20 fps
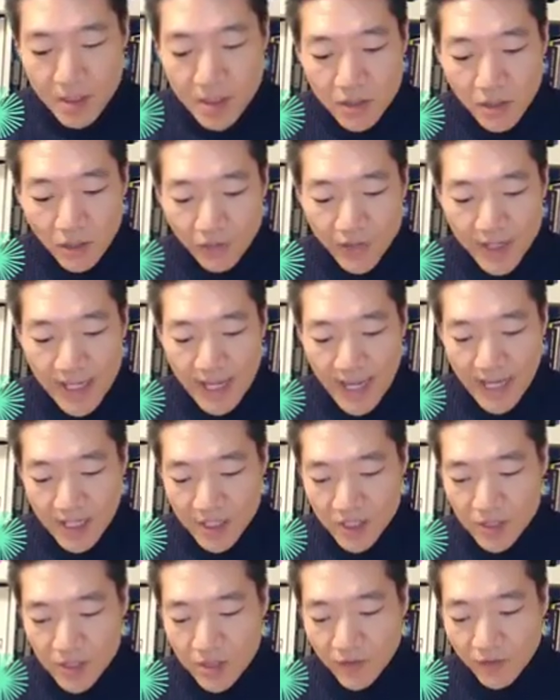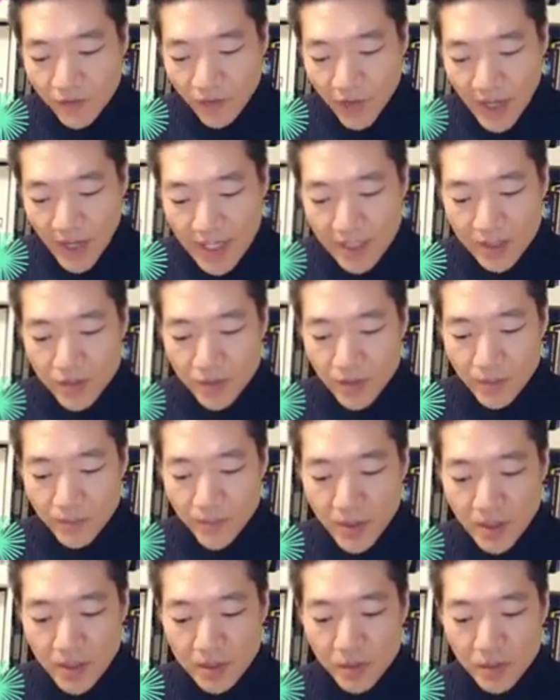The reaction of gratitude
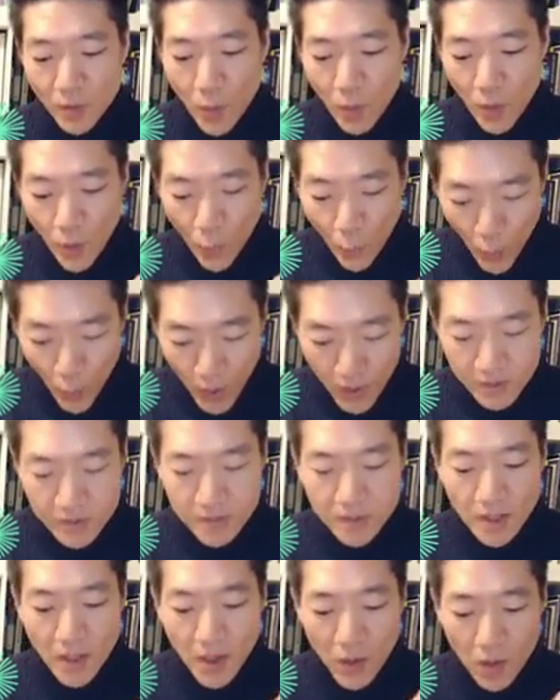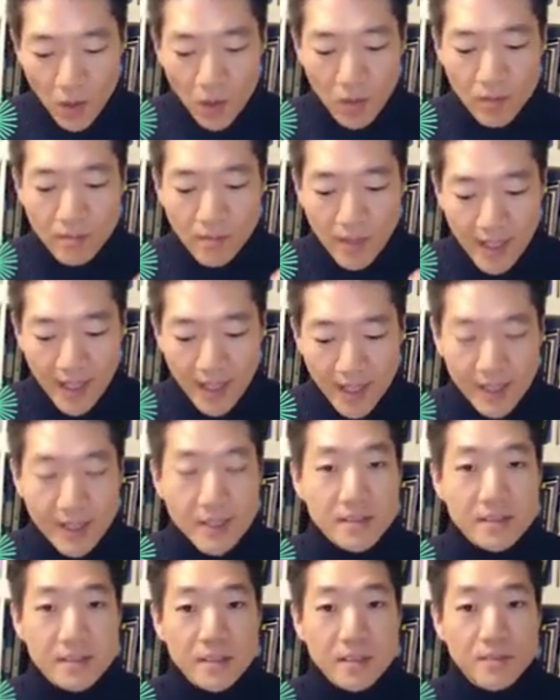upon one's own
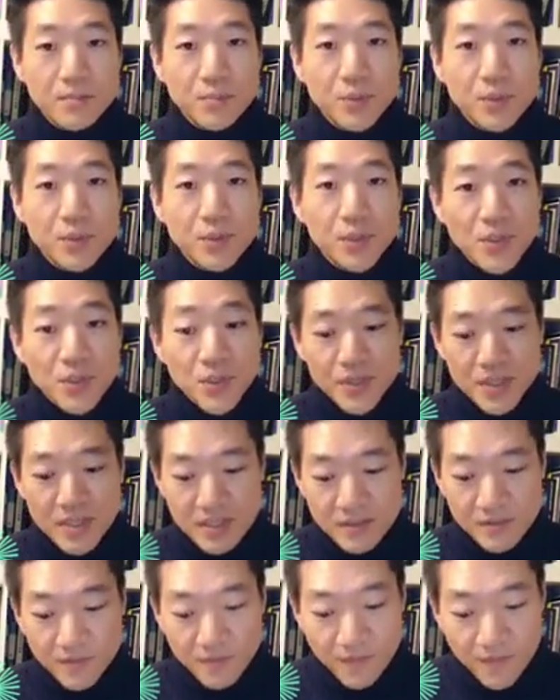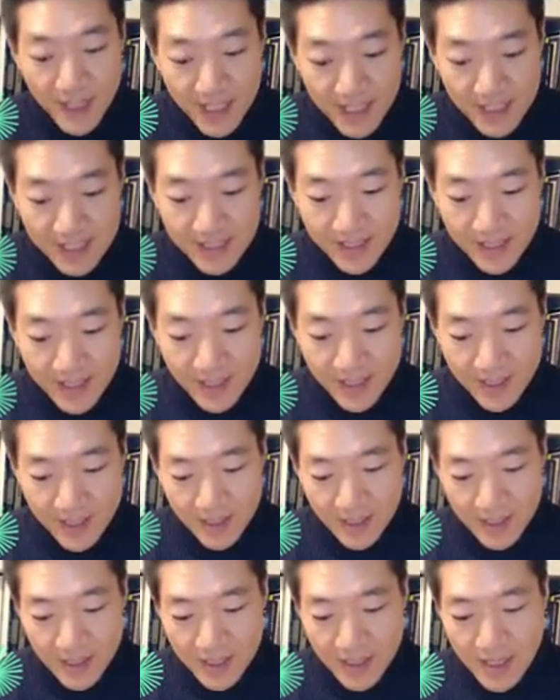mind produces faith,
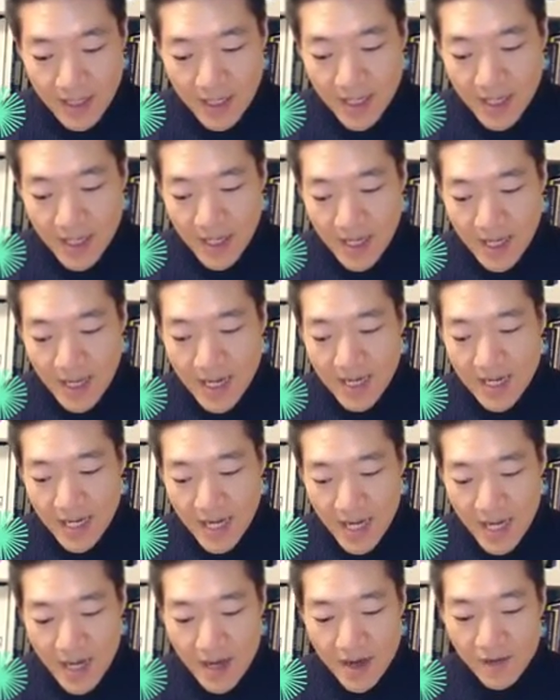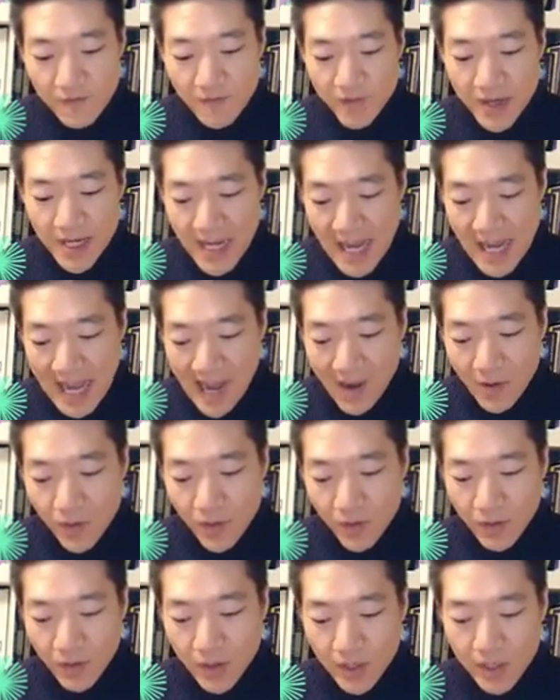and every
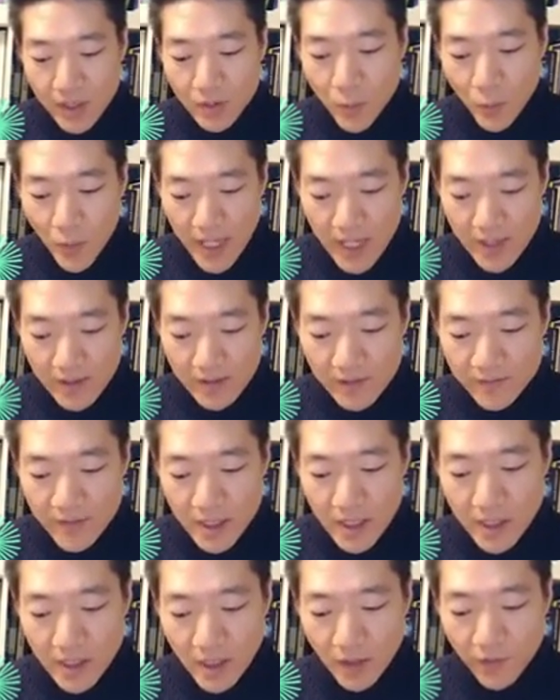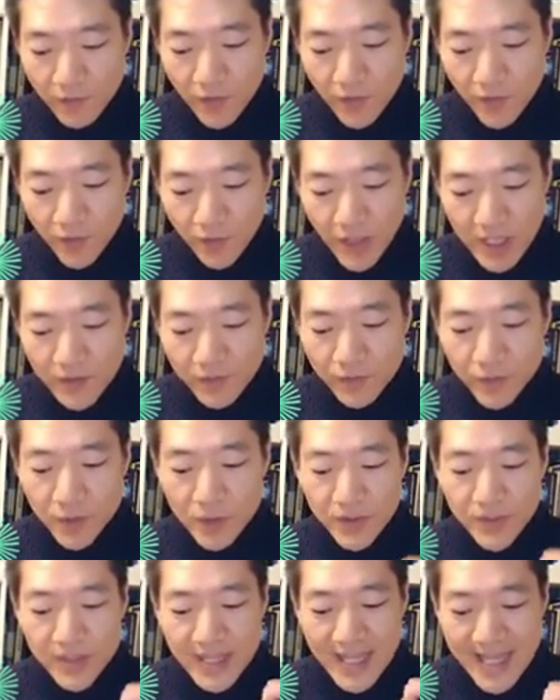outgoing wave of
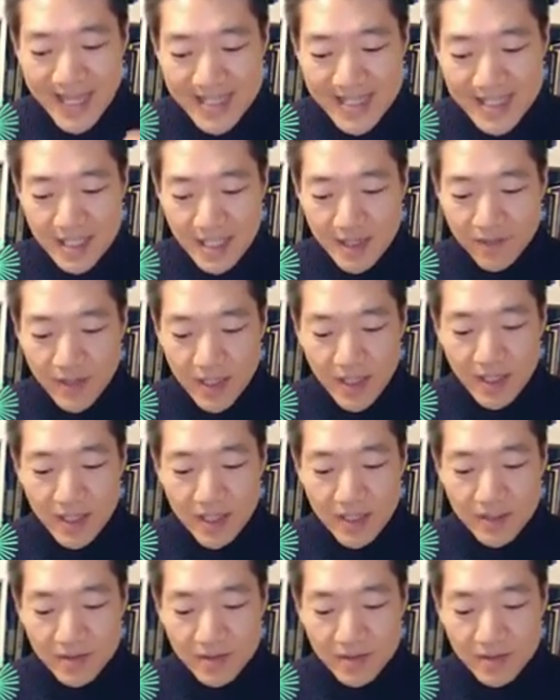grateful thanksgiving